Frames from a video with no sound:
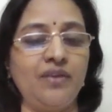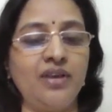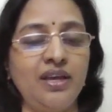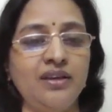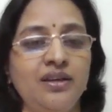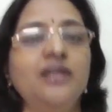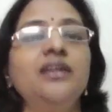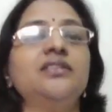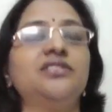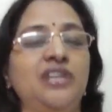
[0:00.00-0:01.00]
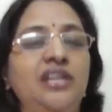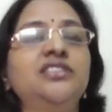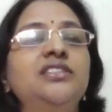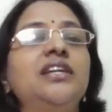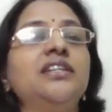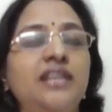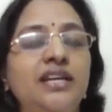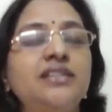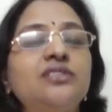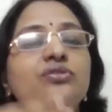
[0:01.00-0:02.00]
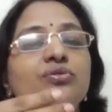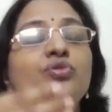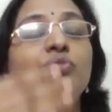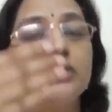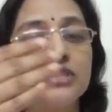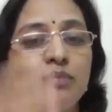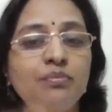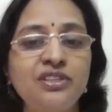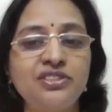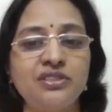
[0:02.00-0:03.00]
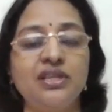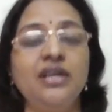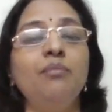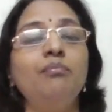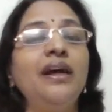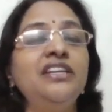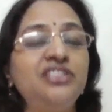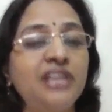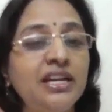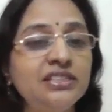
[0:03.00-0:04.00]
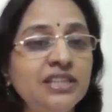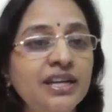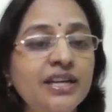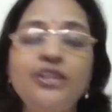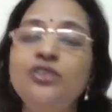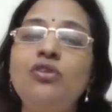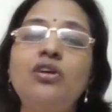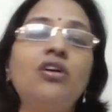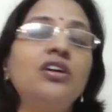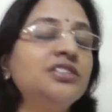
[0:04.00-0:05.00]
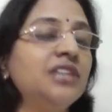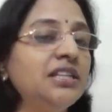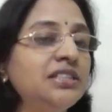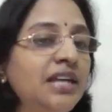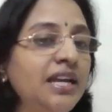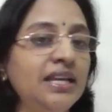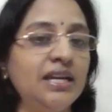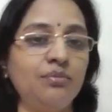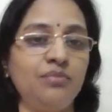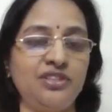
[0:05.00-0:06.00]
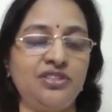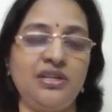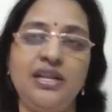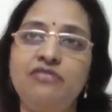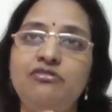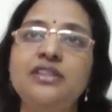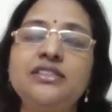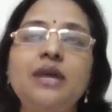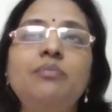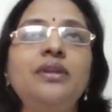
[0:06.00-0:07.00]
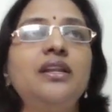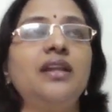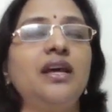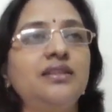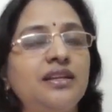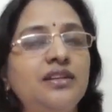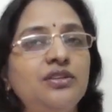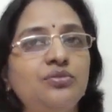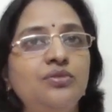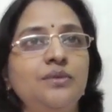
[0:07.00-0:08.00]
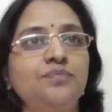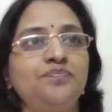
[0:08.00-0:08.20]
Okay, it is change it and take it towards completion. By changing it, you are not changing any completion. Like, for example, I'll tell you,